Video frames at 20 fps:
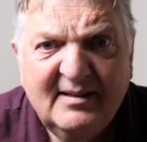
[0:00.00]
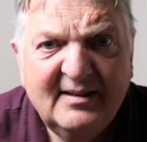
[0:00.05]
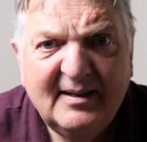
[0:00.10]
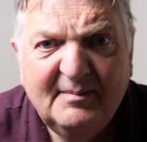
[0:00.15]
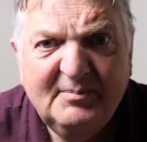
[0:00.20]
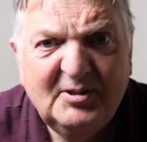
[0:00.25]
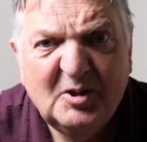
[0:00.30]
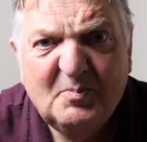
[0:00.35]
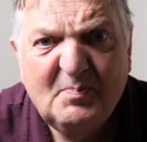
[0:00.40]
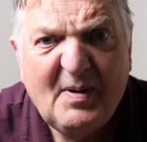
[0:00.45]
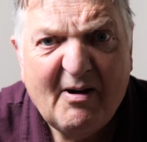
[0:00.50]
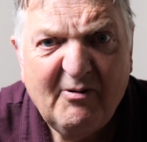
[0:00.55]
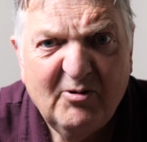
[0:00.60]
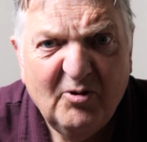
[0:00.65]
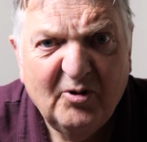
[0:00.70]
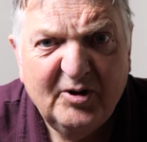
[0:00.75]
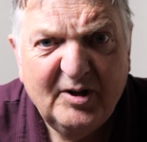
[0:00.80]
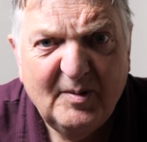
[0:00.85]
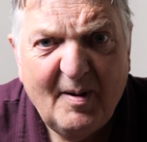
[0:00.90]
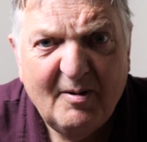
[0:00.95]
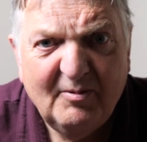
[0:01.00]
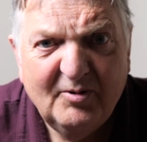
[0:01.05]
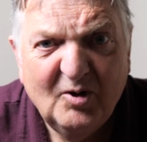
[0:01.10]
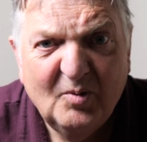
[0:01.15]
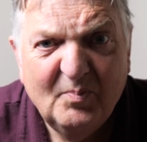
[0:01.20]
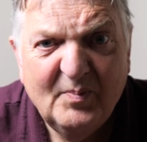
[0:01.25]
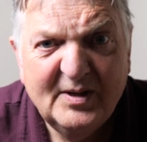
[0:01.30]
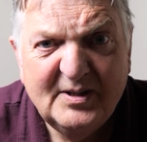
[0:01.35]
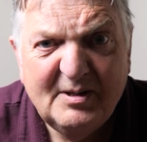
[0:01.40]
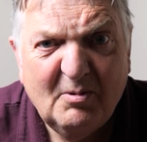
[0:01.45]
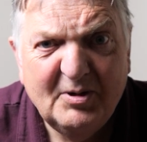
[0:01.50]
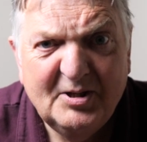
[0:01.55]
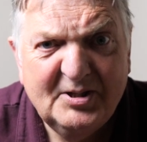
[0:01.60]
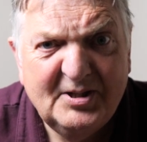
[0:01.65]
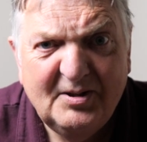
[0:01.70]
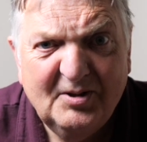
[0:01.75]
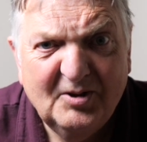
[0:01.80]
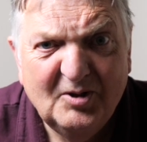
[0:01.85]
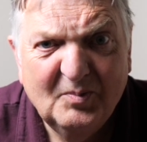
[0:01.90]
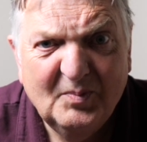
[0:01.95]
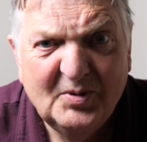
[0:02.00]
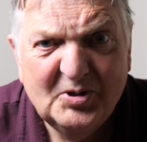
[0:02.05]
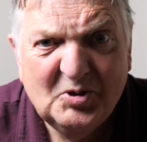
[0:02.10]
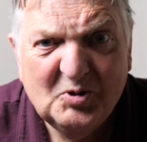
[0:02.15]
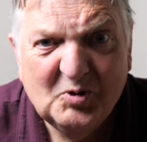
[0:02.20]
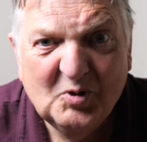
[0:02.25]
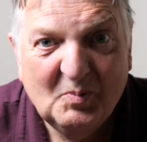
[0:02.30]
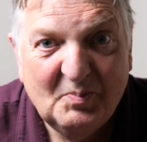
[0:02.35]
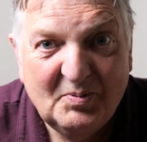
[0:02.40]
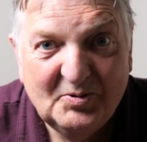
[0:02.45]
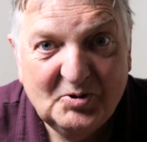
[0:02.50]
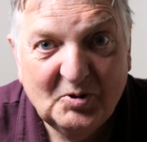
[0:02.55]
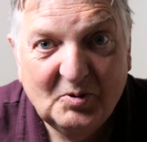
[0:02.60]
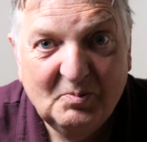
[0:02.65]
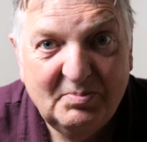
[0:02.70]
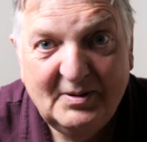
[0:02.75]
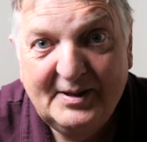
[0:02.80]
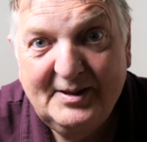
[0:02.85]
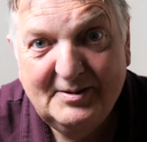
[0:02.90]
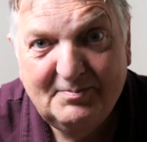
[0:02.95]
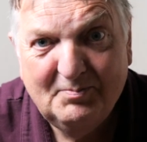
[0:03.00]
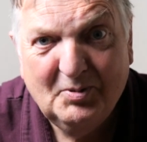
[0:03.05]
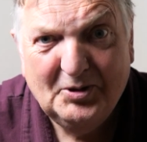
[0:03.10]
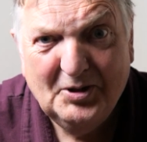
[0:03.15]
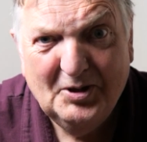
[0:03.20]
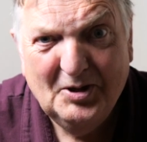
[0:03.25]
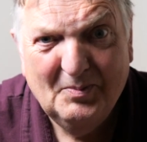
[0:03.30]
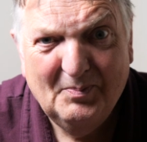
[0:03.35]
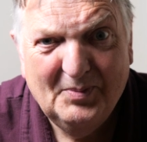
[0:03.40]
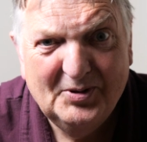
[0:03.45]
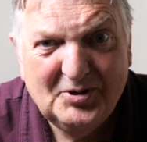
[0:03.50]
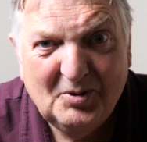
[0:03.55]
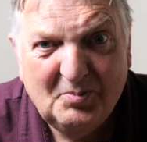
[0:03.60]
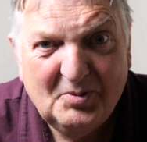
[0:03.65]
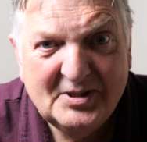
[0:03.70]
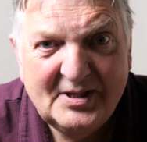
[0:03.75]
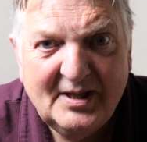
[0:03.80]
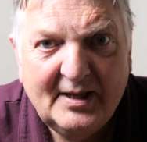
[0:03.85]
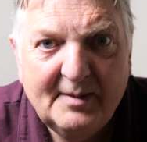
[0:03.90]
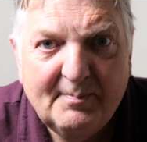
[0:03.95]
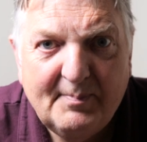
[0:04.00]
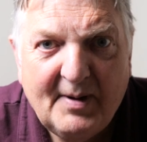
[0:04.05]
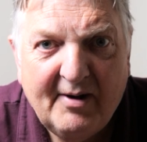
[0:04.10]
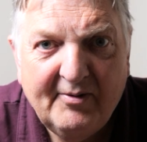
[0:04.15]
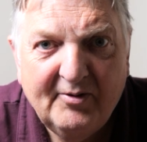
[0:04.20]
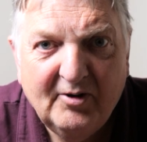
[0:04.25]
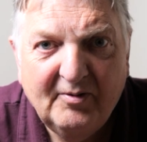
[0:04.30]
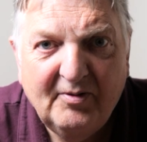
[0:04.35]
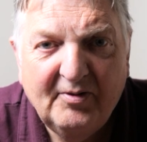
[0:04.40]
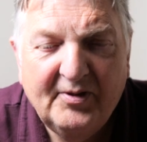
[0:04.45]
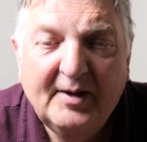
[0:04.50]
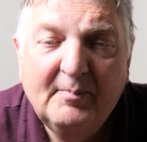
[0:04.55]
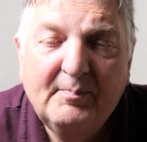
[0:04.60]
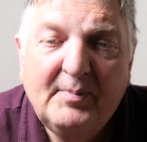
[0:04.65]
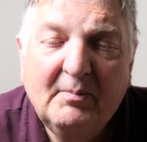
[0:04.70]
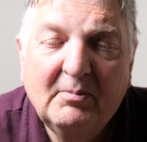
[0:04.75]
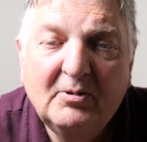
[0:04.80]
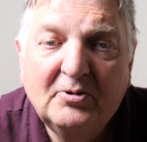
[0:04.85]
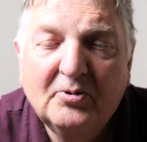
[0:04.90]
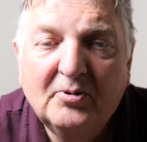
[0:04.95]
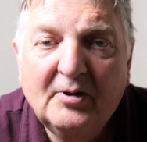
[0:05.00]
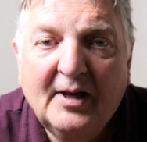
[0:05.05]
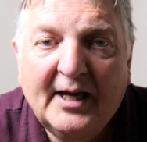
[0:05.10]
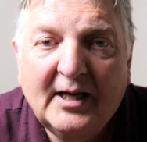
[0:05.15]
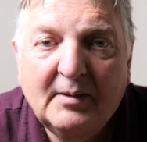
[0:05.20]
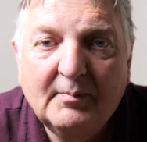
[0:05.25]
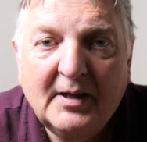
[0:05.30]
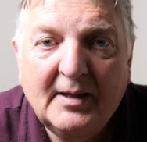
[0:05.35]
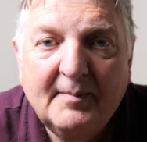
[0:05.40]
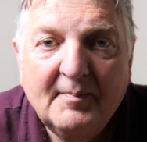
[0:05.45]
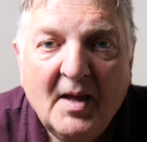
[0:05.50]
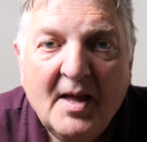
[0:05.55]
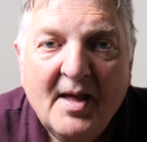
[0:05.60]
I'm just paranoid about numbers. I want to see the numbers go up, so please put the numbers up because I get paranoid and think people don't like me.